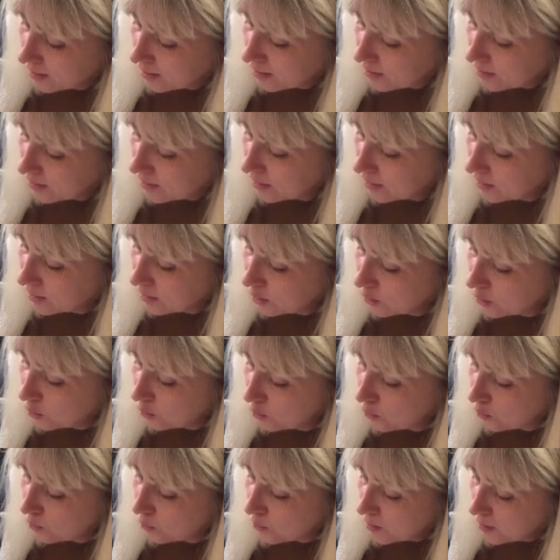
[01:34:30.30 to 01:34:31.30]
the
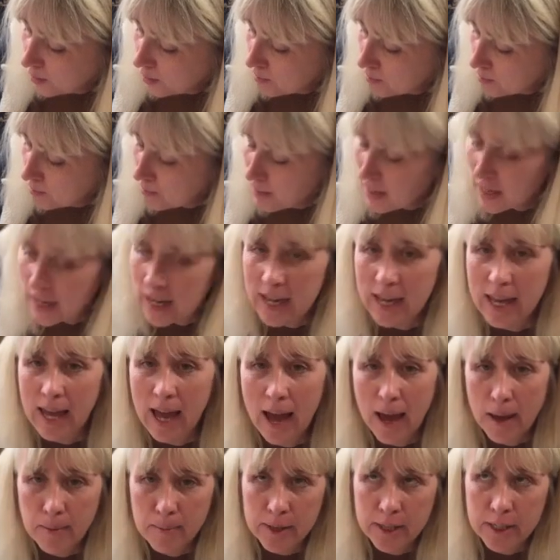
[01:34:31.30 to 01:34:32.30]
little mini
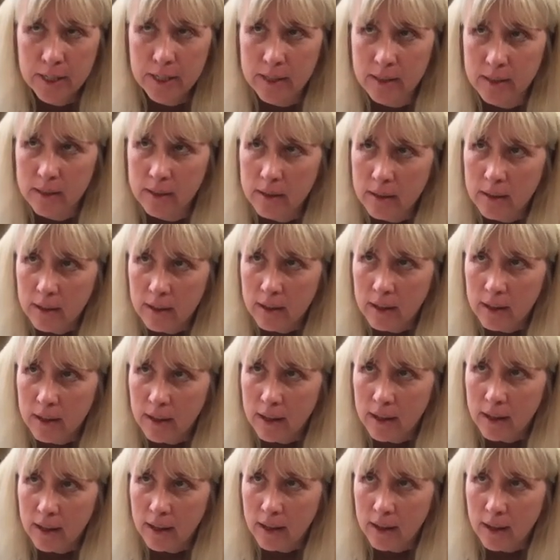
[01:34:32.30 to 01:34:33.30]
cabbages.
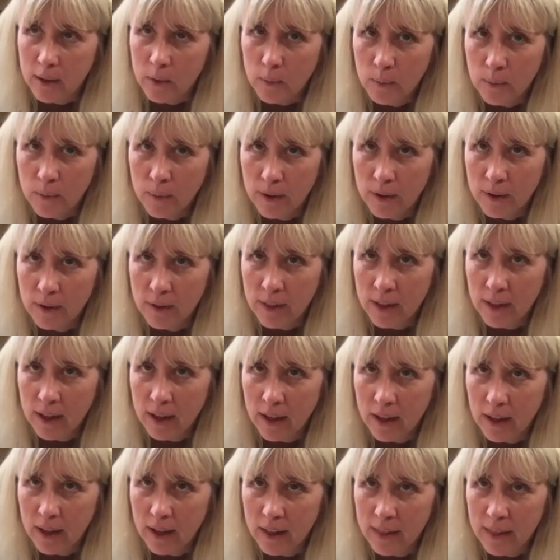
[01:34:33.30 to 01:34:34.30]
What are
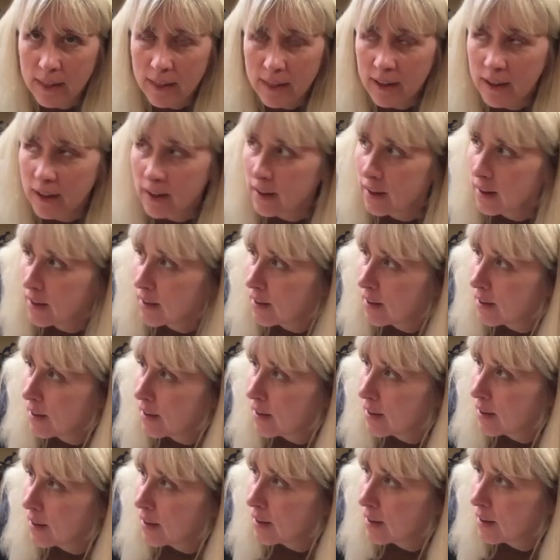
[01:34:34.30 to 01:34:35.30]
they? The
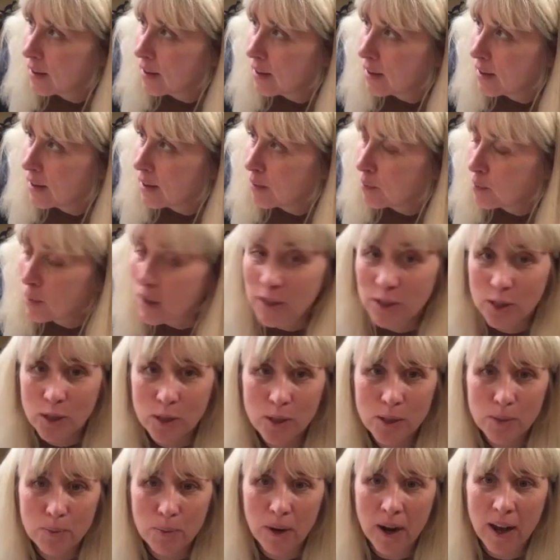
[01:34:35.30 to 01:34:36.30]
Brussels
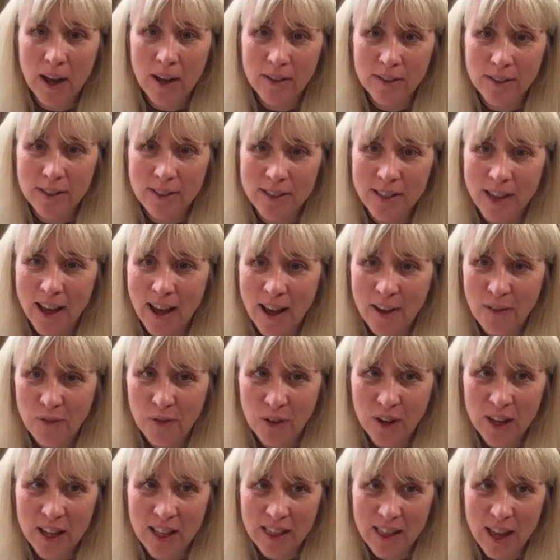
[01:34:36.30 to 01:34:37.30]
sprouts. I
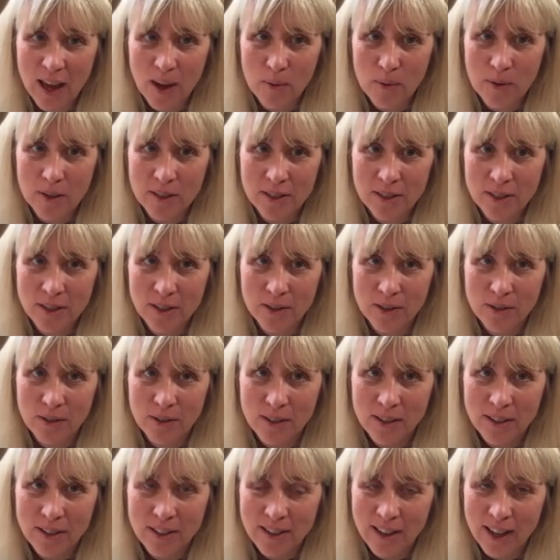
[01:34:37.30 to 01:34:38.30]
forget that one too.
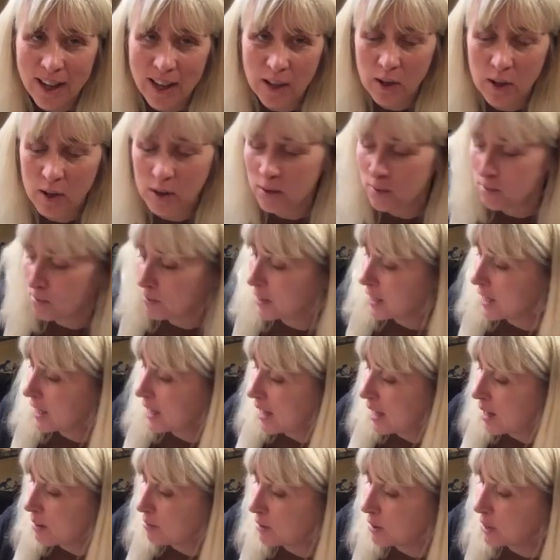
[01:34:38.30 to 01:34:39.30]
I call them mini
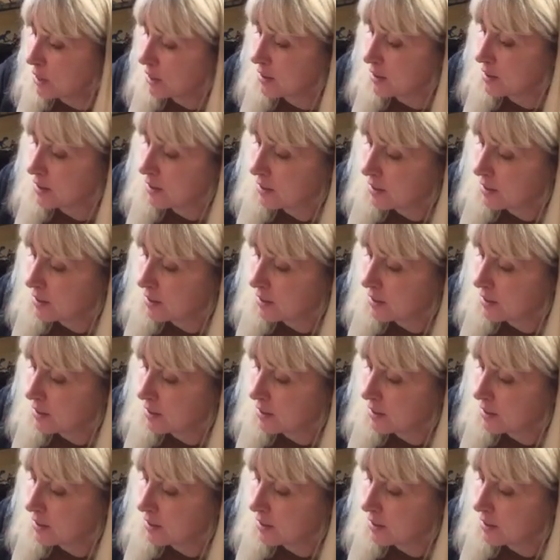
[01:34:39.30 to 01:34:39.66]
cabbages.